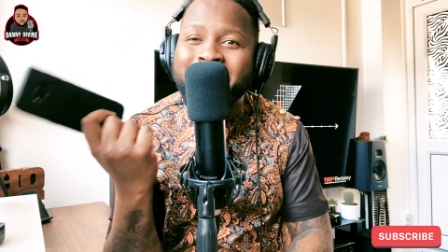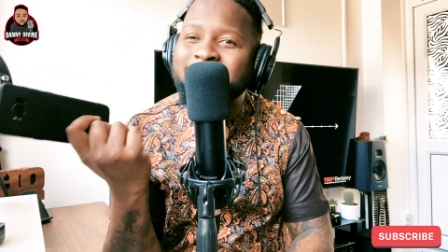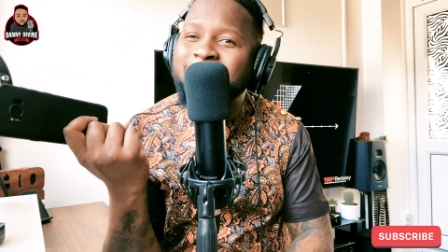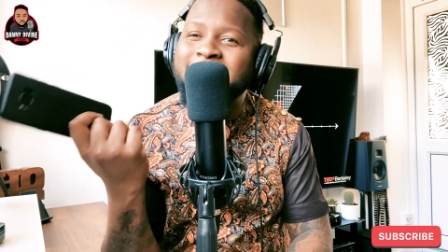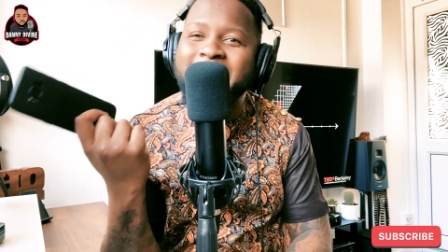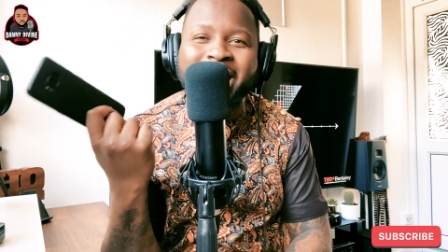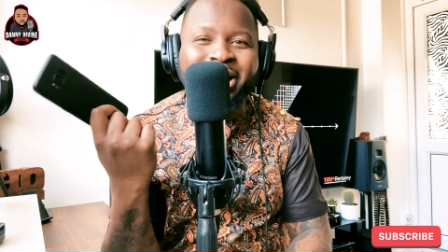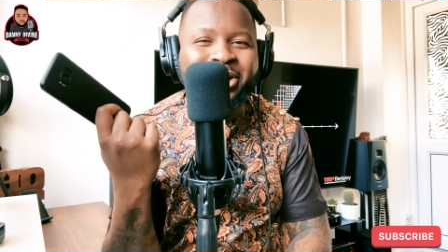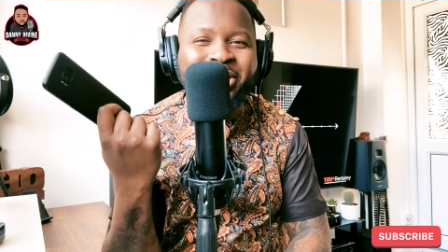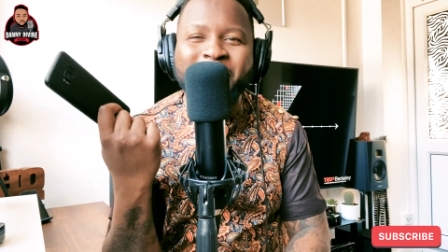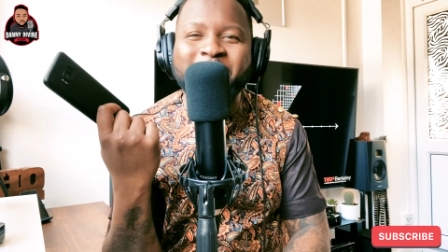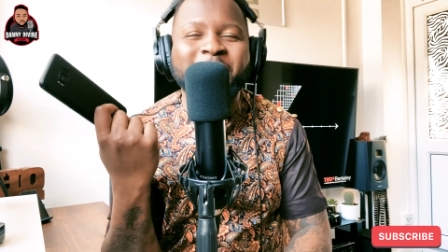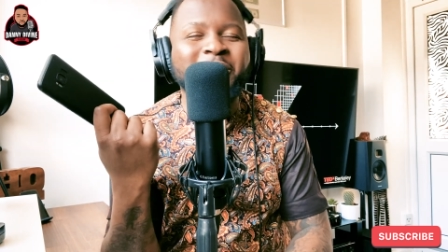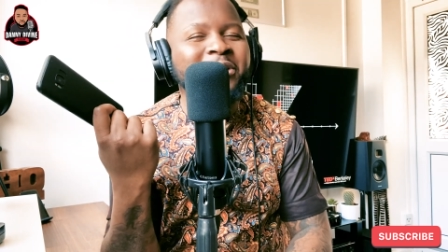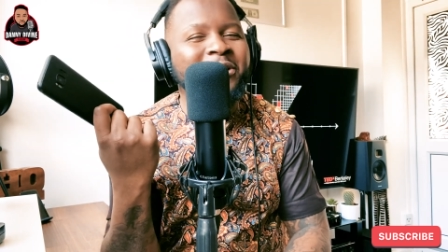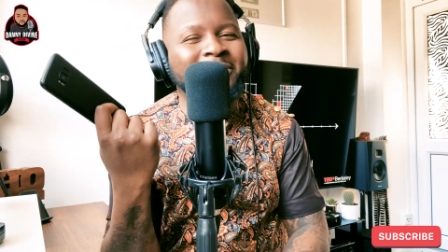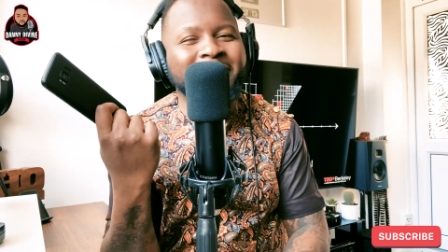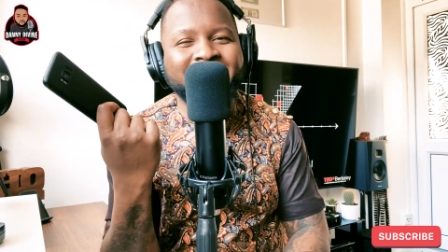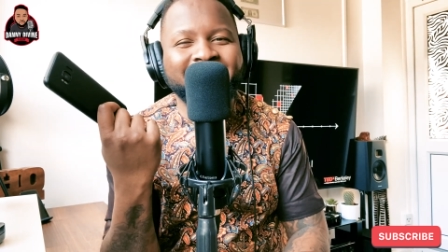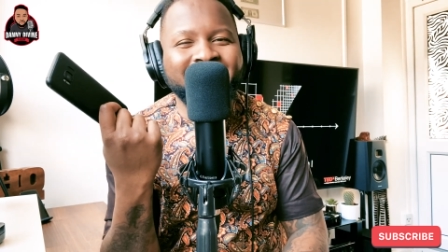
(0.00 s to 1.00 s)
but I don't
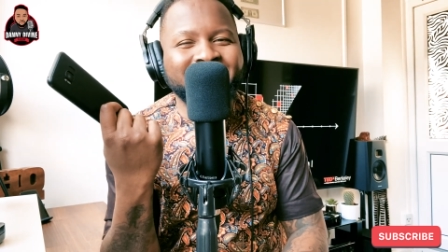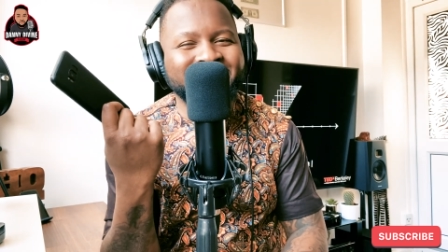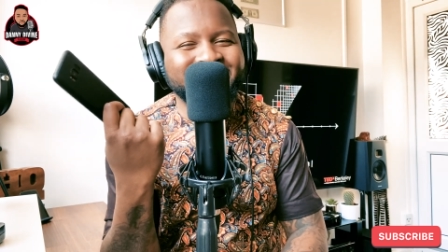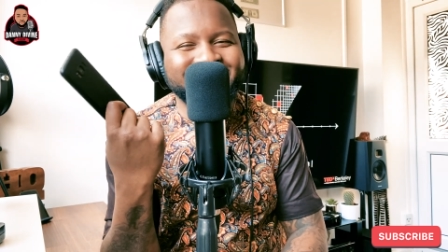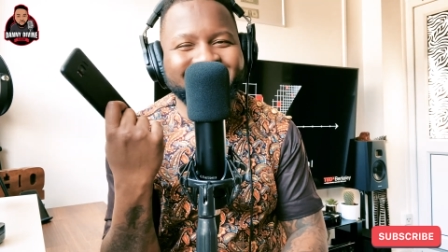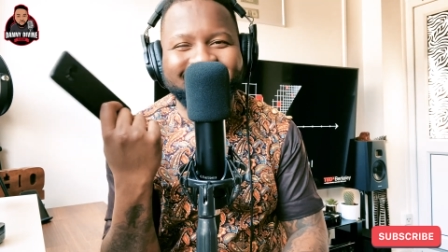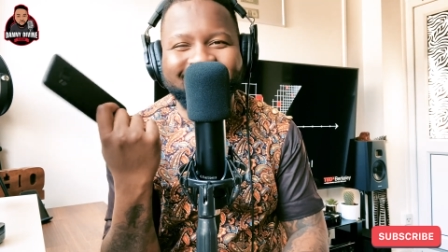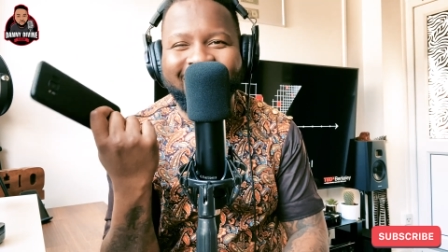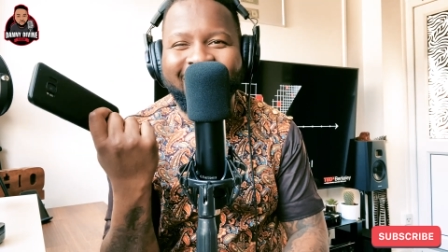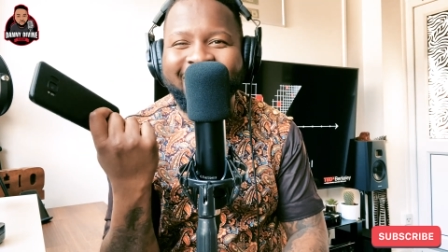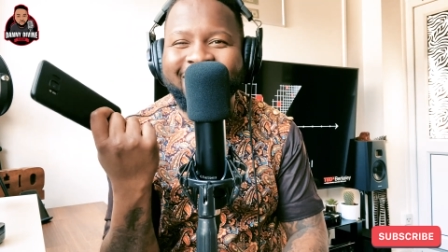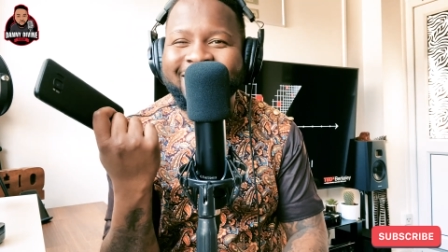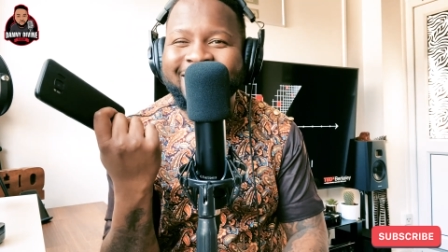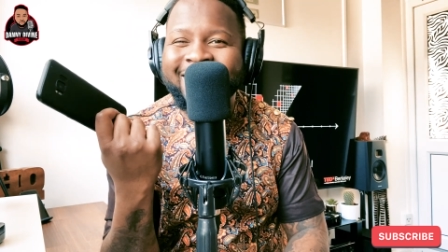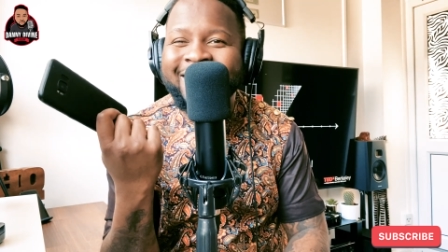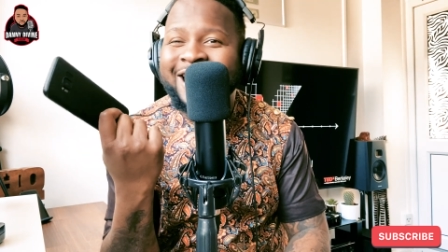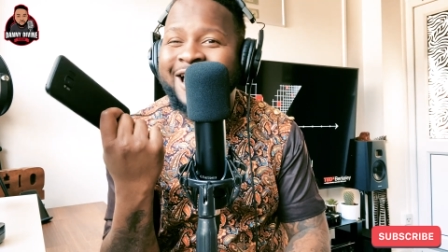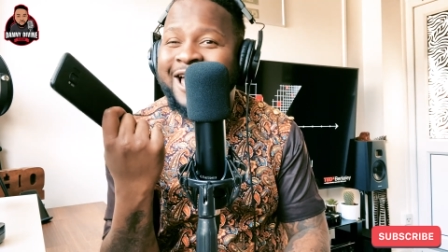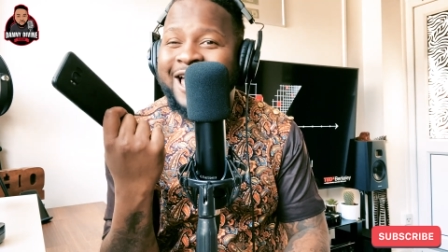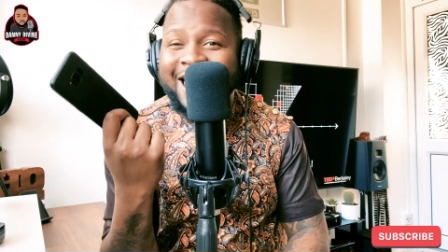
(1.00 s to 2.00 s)
want my babies to die.
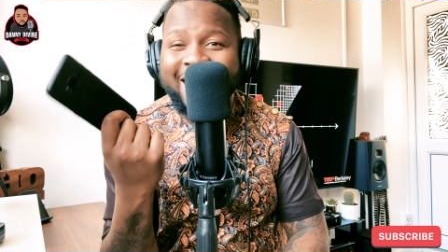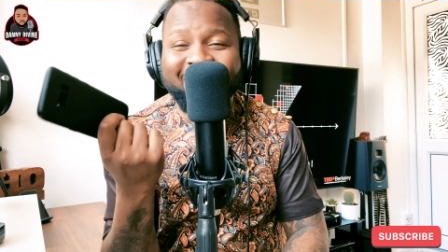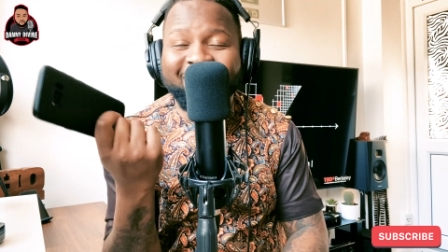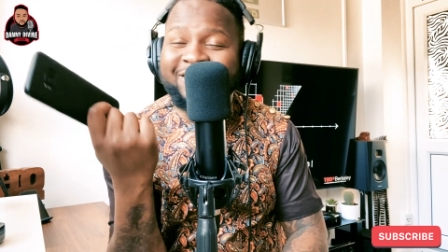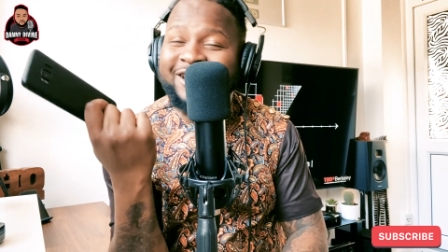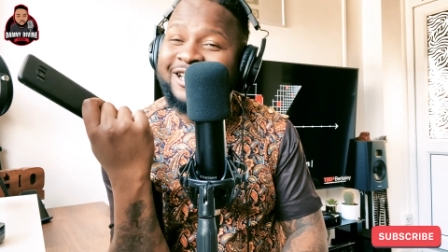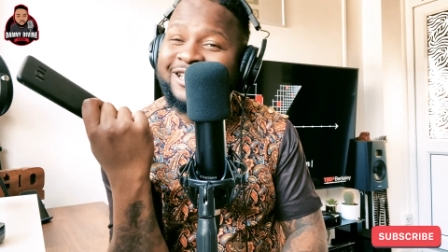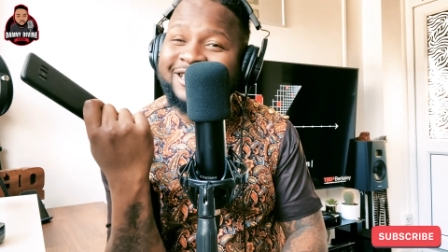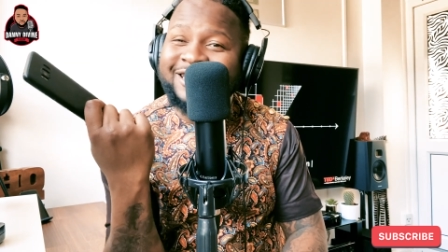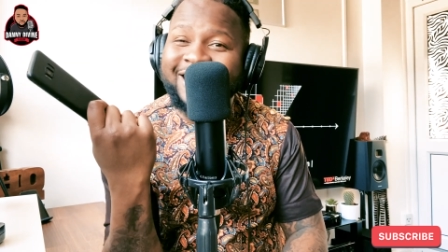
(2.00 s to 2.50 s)
If this